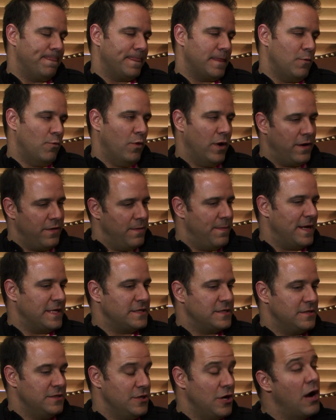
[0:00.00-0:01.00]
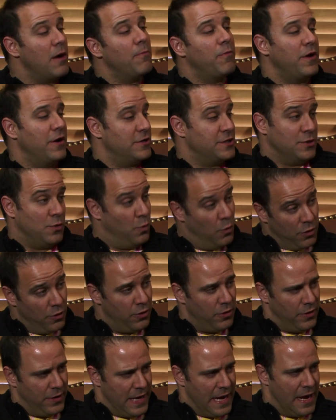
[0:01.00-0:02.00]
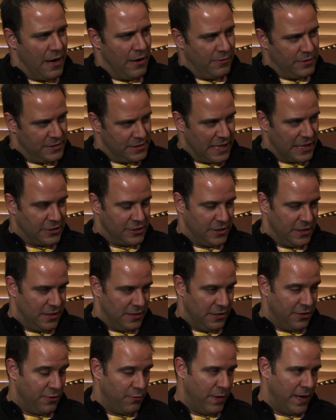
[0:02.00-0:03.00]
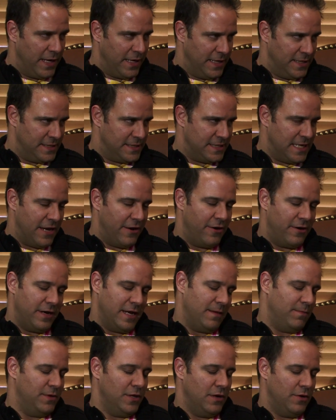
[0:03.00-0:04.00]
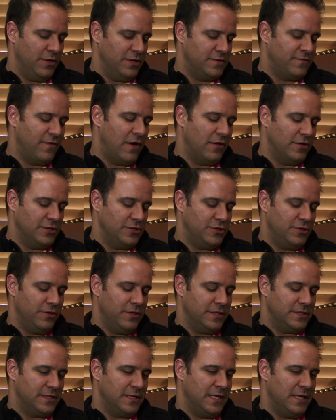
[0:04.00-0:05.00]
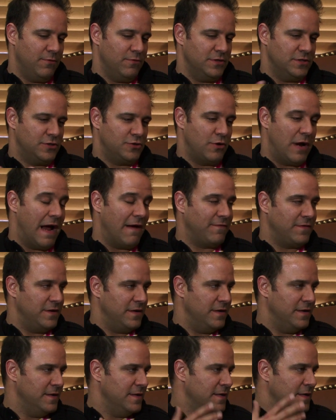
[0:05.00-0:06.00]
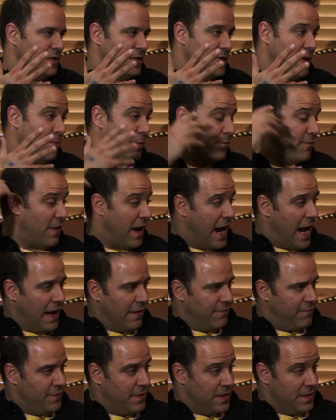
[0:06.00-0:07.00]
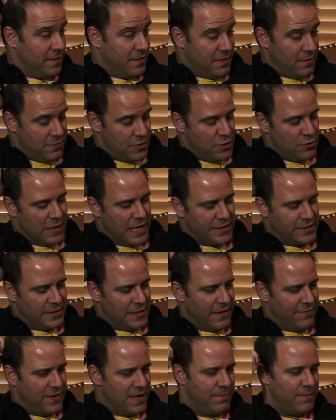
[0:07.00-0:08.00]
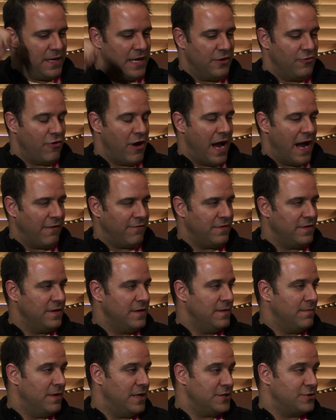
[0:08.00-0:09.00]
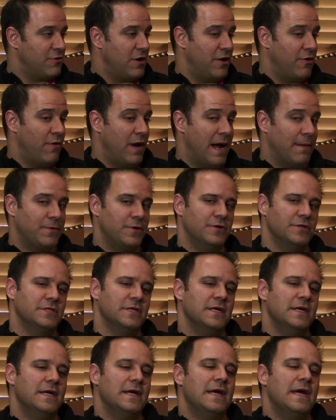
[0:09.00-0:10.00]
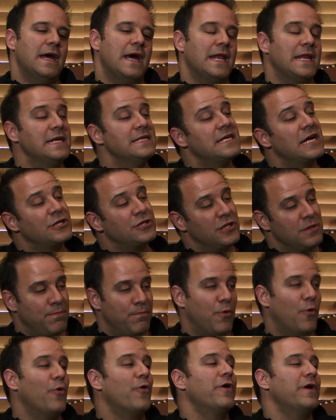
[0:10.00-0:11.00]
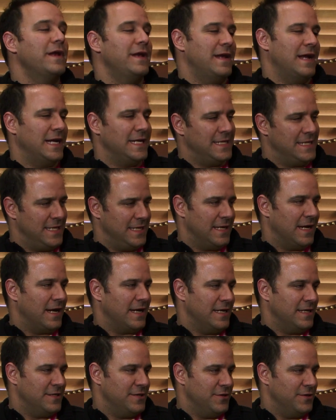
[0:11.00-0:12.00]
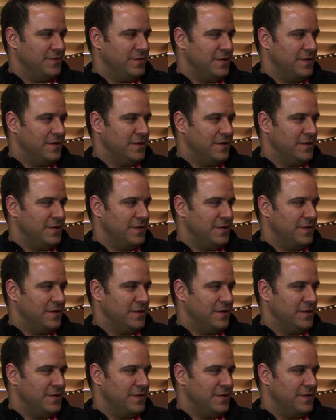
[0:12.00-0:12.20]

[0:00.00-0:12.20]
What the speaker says: one of the best young players in the world now is actually a Lithuanian center named Jonas Valanciunas, and he was drafted number 5 in the 2011 NBA draft by the Toronto Raptors, and he's actually born in 1992.